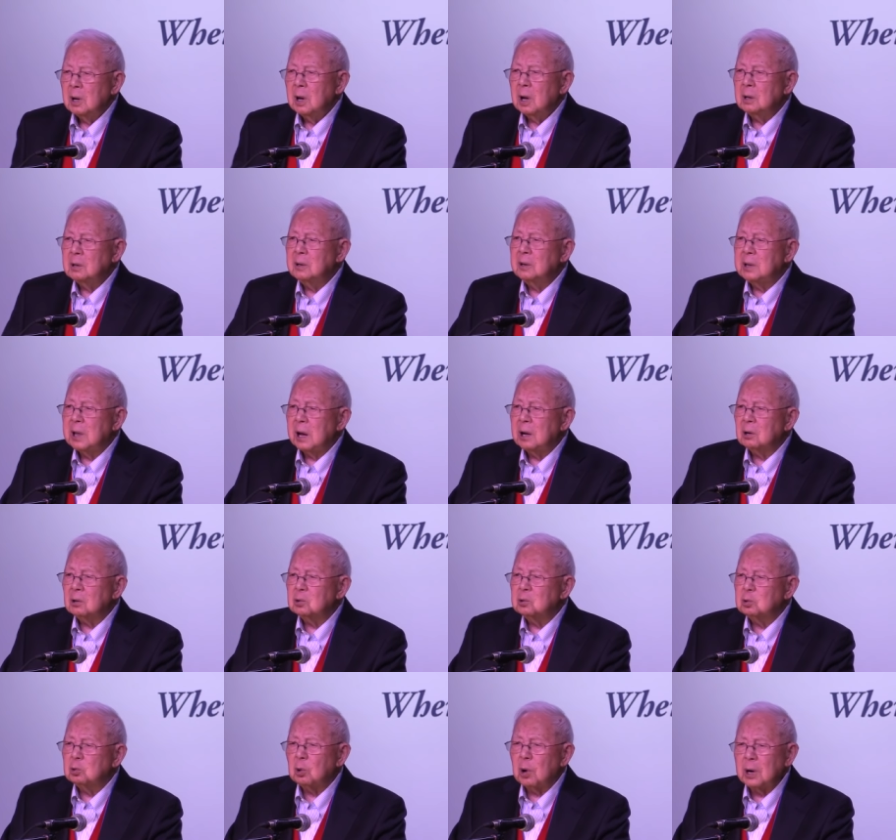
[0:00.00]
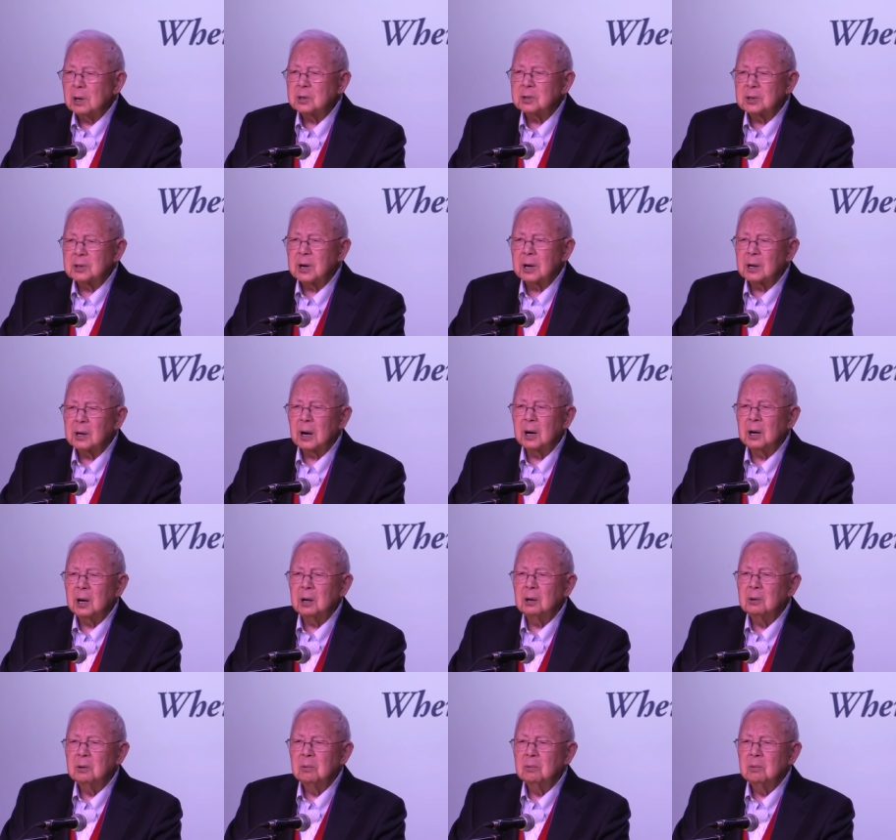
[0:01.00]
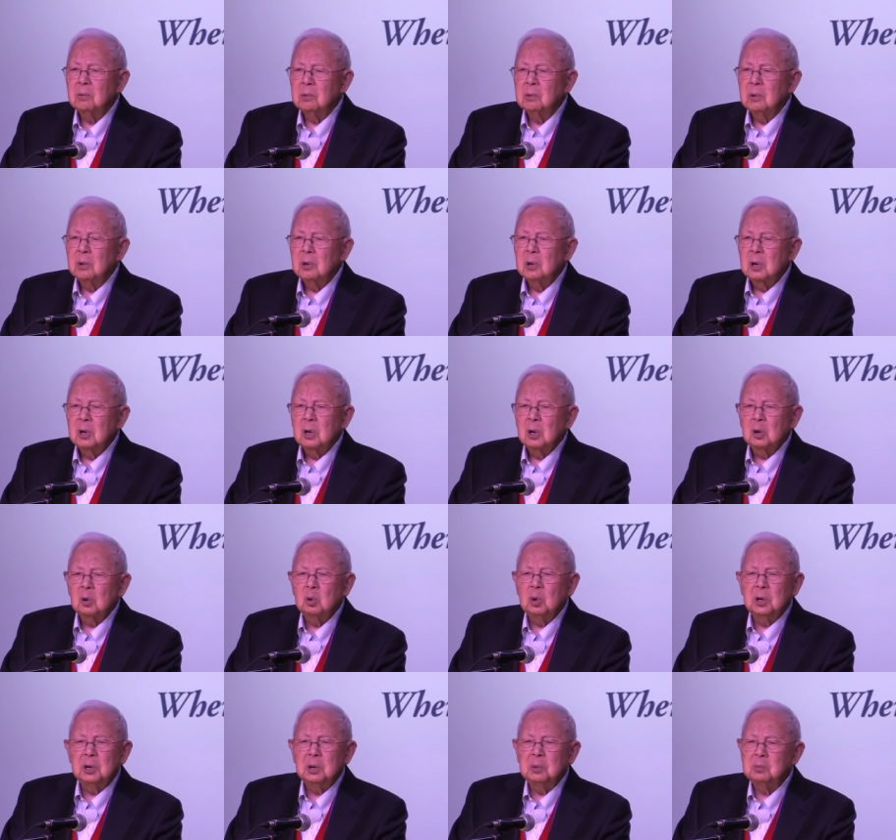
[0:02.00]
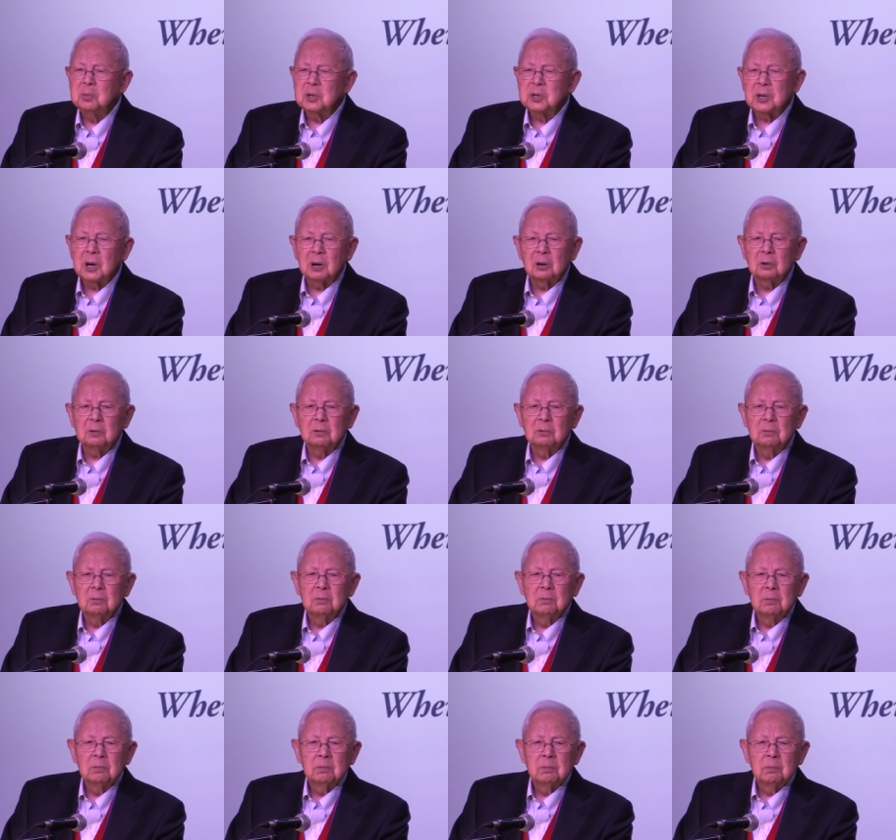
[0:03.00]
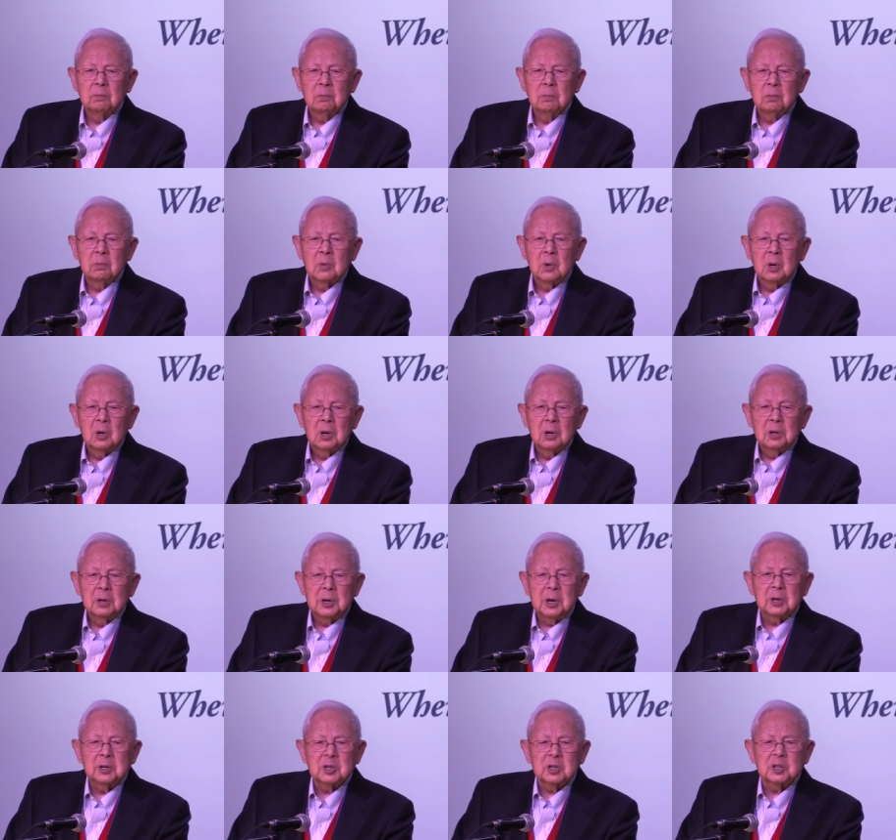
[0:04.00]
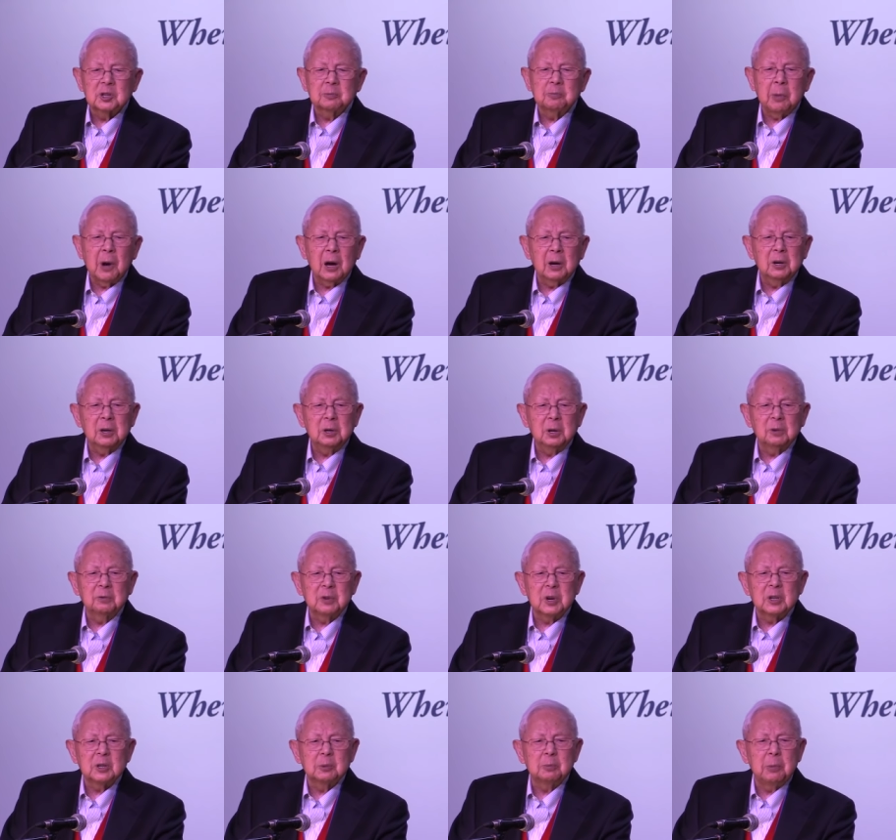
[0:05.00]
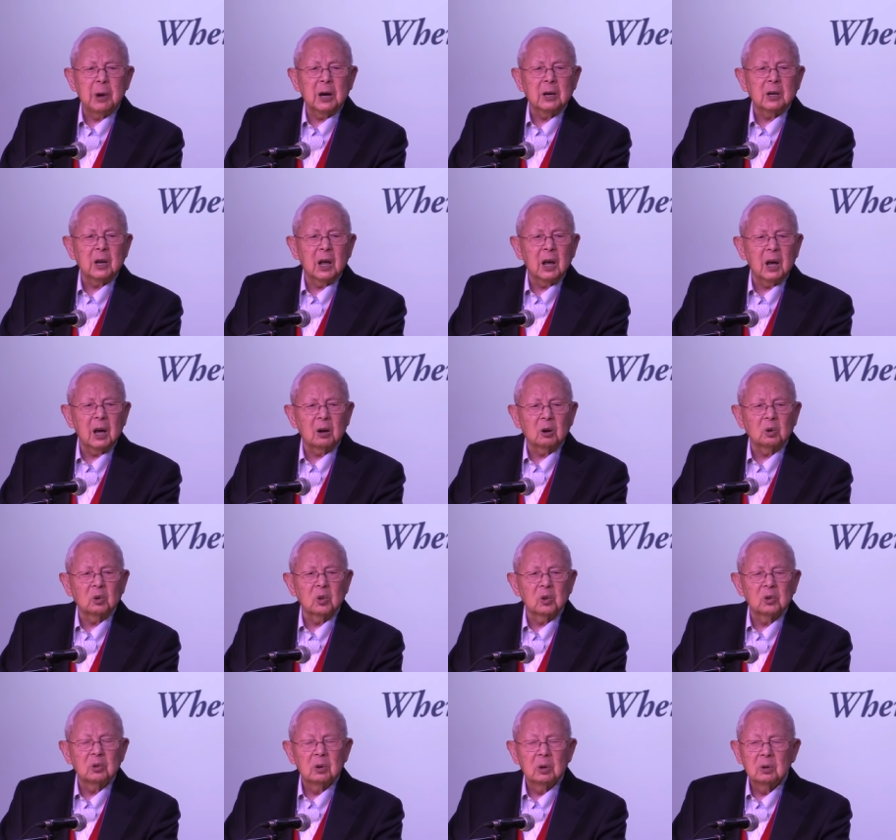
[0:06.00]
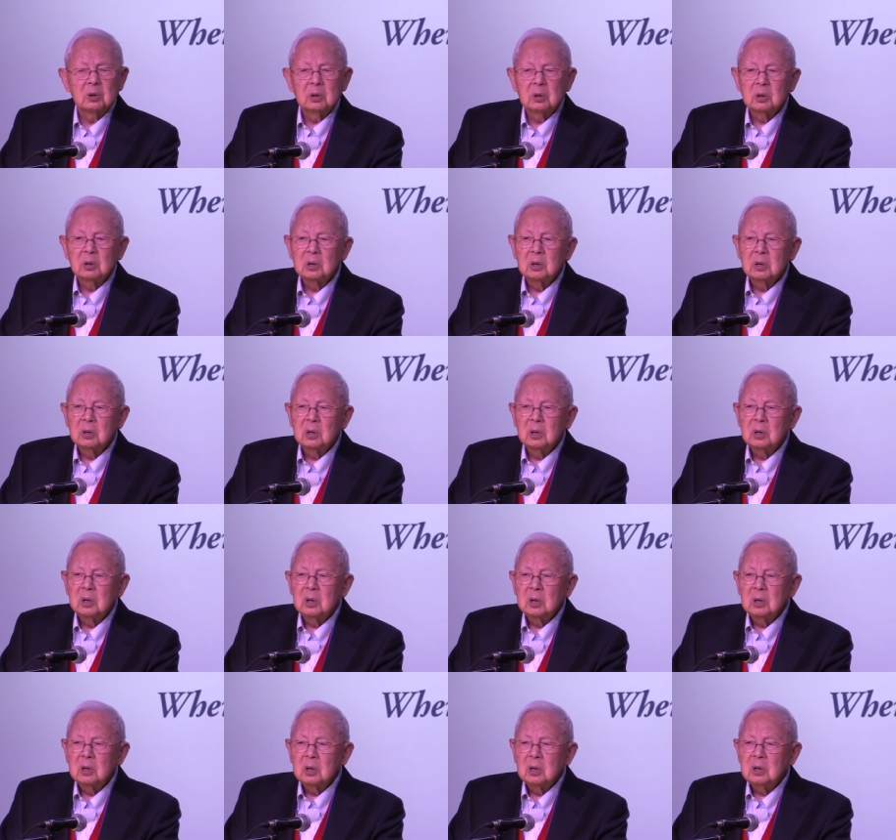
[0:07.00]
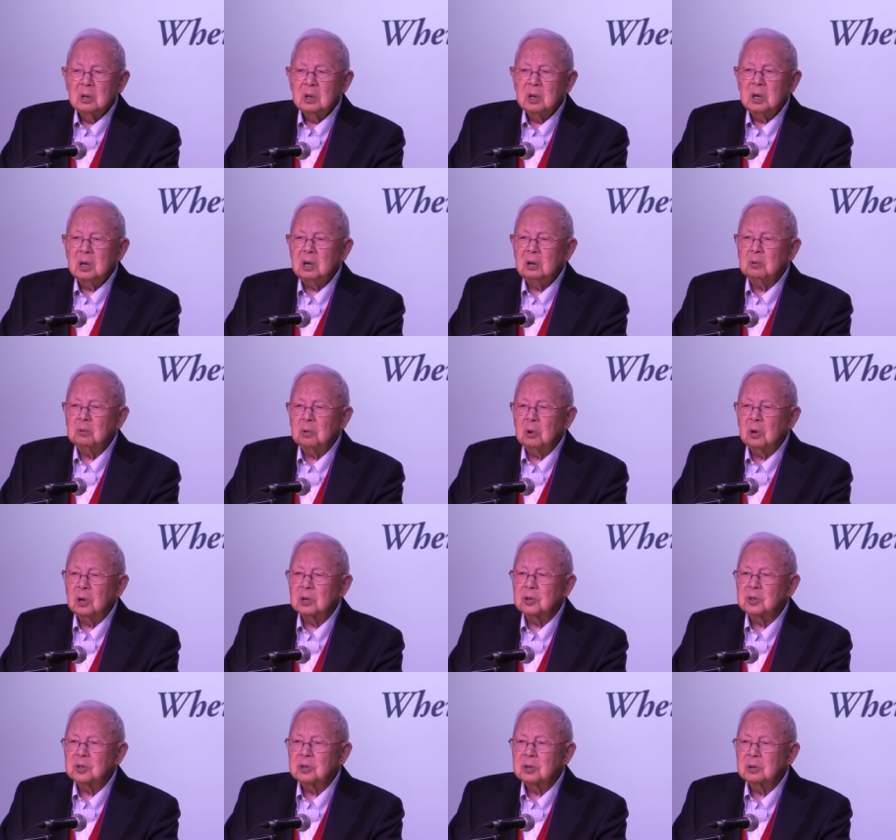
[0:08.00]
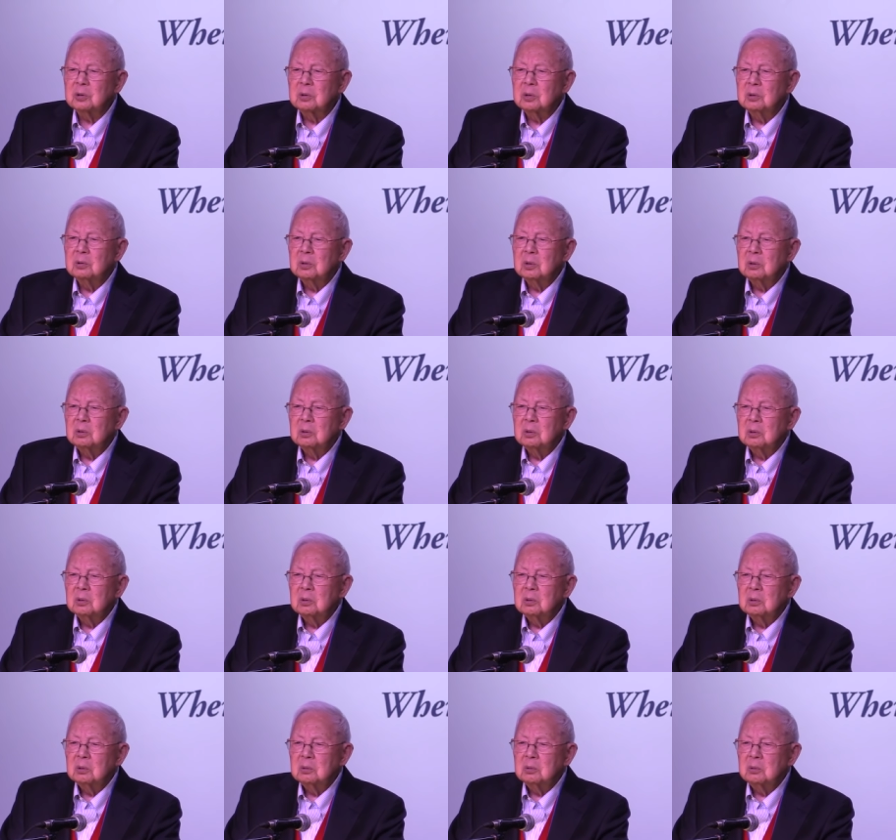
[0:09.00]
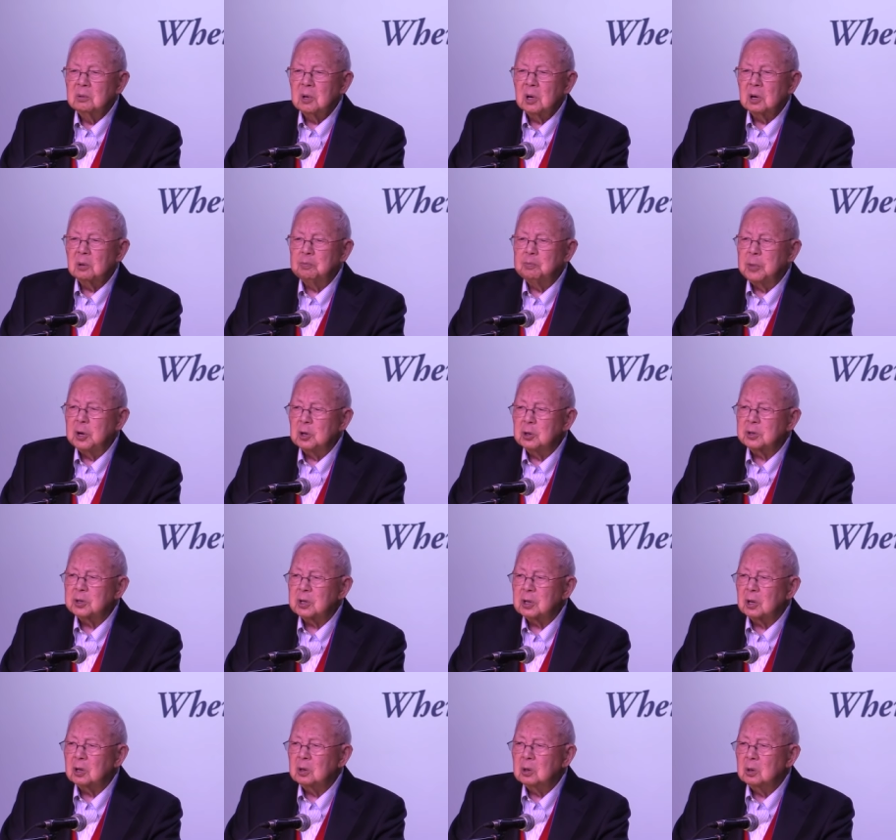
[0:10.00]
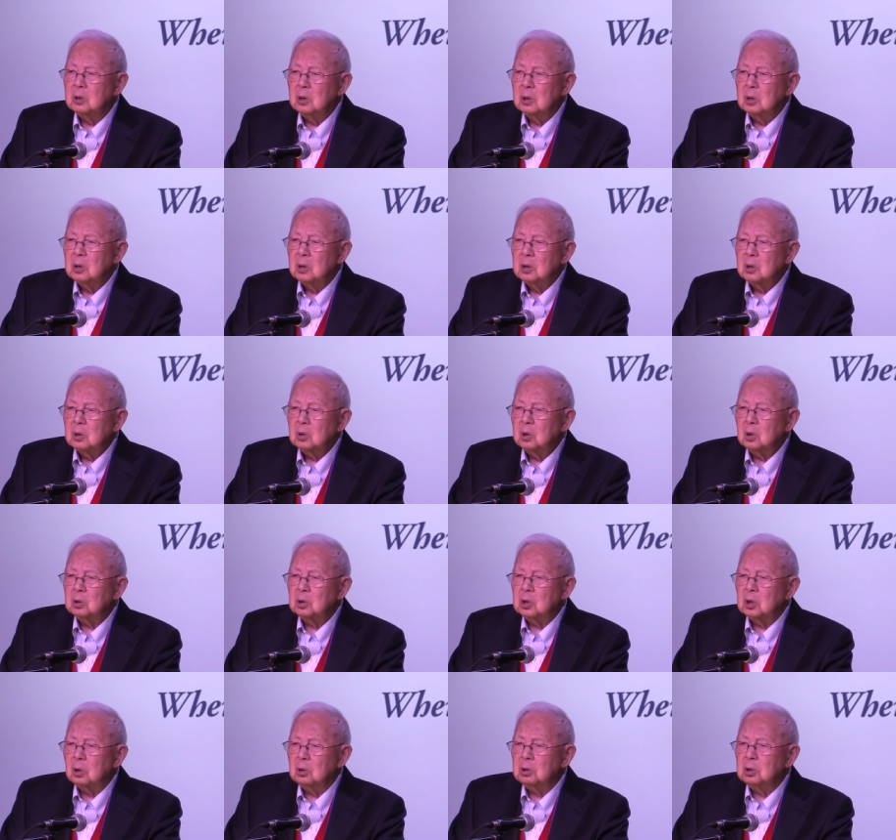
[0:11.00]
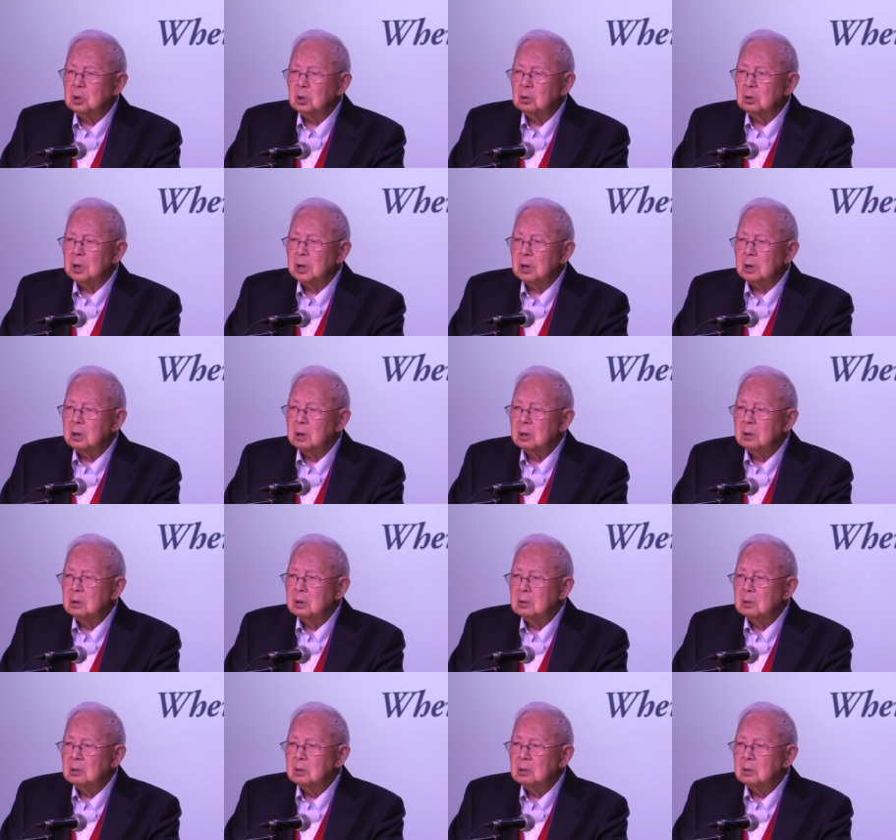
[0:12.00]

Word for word: and deal drastically with himself. In spite of his bad health, he was a person who totally